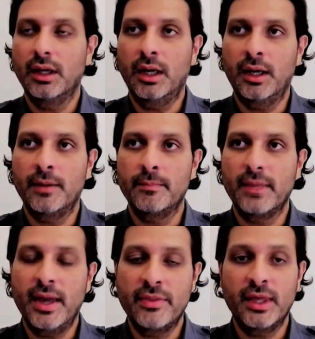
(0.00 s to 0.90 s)

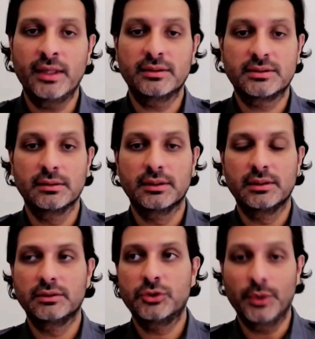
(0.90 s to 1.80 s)
Um, and then
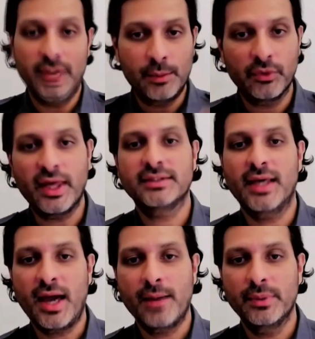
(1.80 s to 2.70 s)
to enable that to
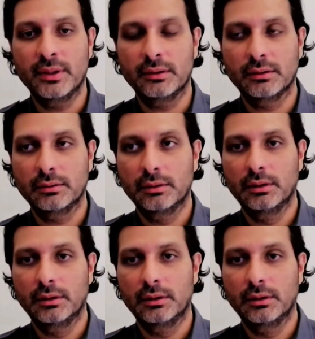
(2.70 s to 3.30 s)
happen,